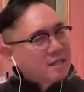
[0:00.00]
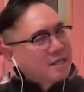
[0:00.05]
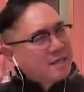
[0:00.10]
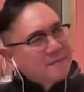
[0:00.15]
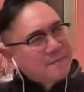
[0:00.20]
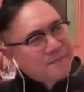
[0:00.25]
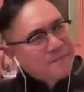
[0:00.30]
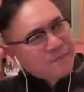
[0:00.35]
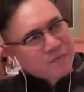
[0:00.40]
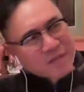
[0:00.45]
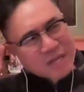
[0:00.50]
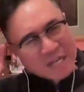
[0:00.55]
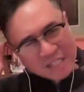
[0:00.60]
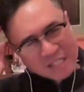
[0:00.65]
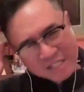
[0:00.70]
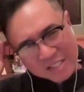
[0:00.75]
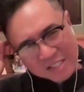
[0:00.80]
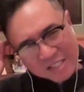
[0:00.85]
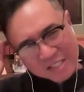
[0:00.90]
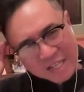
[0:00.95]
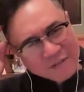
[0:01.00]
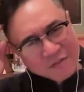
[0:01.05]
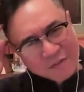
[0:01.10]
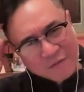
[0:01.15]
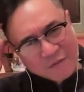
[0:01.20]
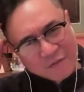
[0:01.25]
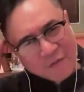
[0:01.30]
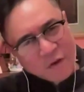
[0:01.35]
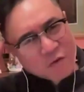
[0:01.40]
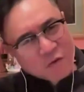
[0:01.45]
um, I just got off
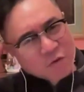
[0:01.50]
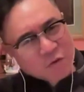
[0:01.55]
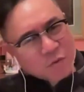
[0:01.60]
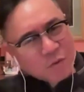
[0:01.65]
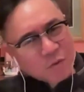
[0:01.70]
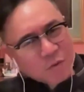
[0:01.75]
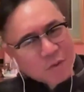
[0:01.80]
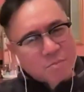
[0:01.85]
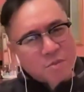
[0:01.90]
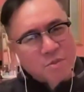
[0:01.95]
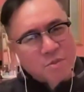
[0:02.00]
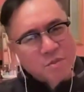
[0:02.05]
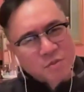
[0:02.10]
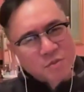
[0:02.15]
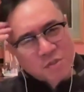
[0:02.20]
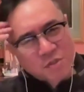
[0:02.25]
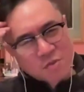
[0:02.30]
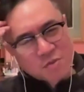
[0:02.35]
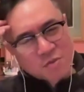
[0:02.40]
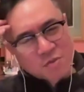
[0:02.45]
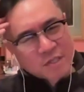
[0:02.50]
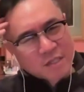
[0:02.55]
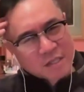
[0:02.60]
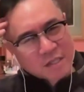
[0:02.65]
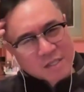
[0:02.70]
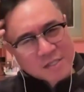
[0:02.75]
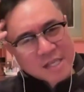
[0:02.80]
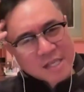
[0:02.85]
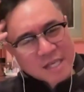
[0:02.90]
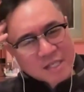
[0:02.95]
the phone with a producer in
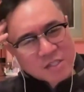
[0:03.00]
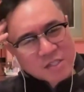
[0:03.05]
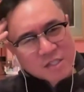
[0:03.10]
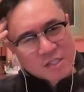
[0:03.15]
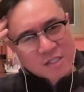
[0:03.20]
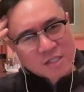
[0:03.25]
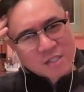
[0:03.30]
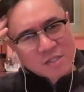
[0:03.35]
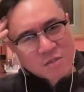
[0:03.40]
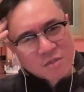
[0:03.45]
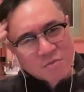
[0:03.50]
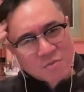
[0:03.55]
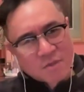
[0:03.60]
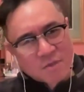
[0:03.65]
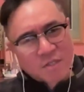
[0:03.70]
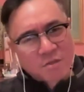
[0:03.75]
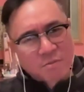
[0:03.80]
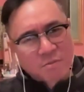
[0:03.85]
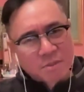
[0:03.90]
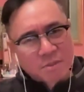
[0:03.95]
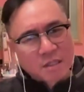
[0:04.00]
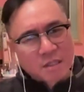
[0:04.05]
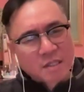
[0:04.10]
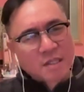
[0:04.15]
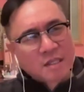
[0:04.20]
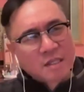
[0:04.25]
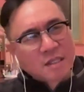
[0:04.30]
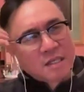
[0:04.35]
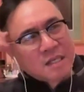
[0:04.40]
Los Angeles who read your book.